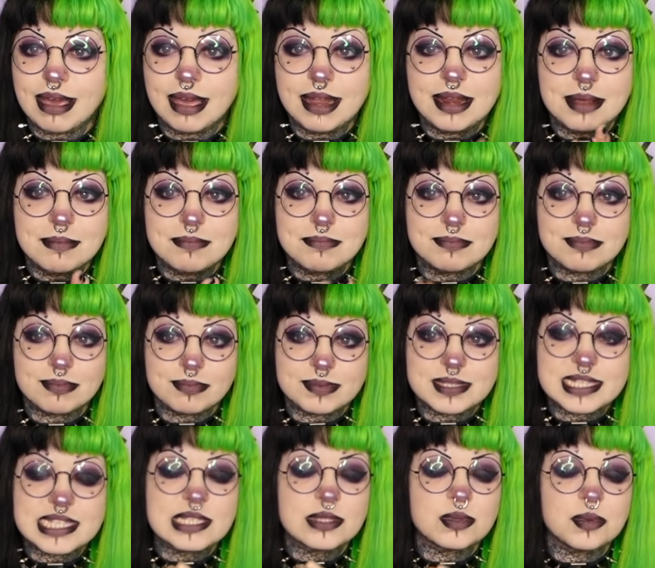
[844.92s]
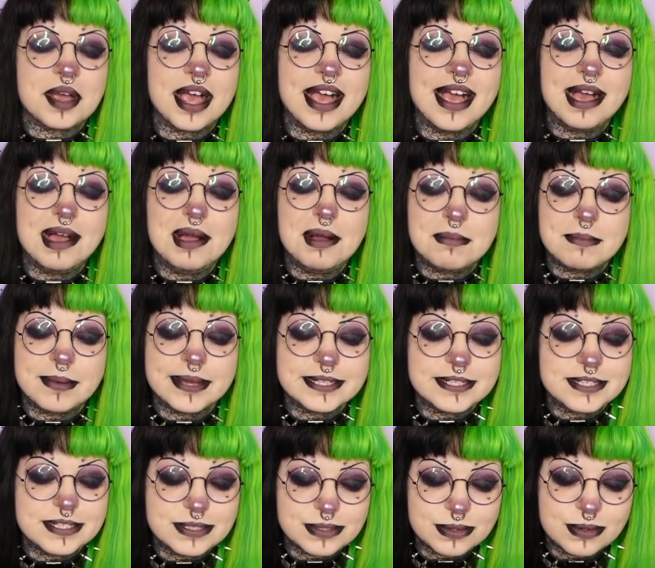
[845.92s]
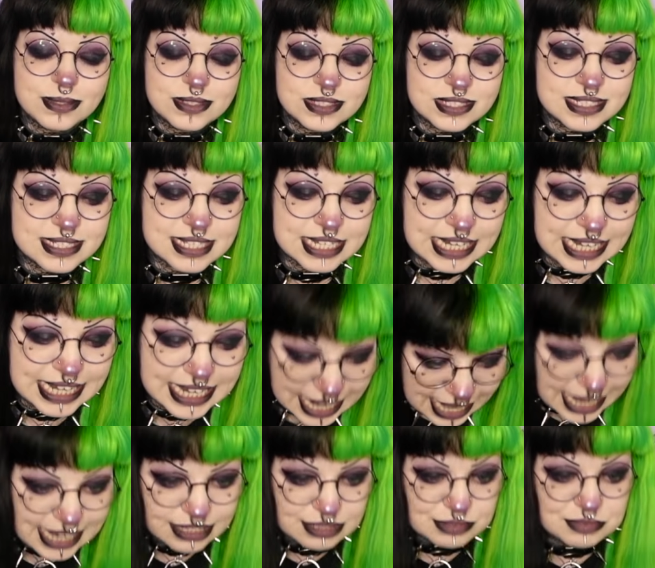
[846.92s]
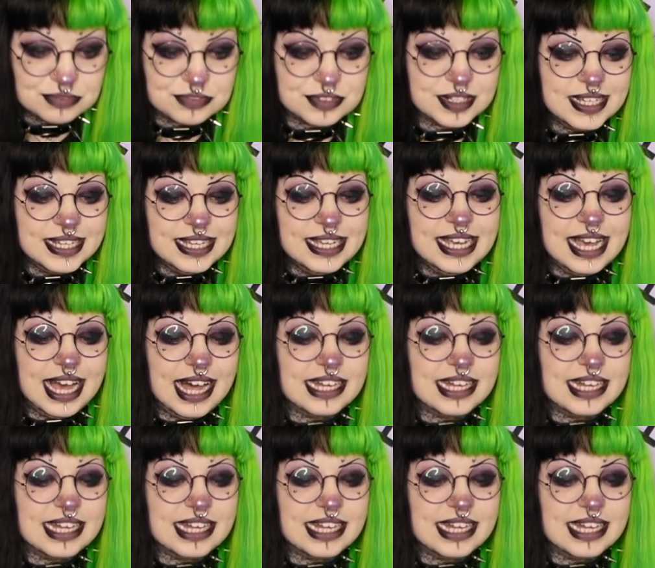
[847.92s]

and I swear on my daughter's life,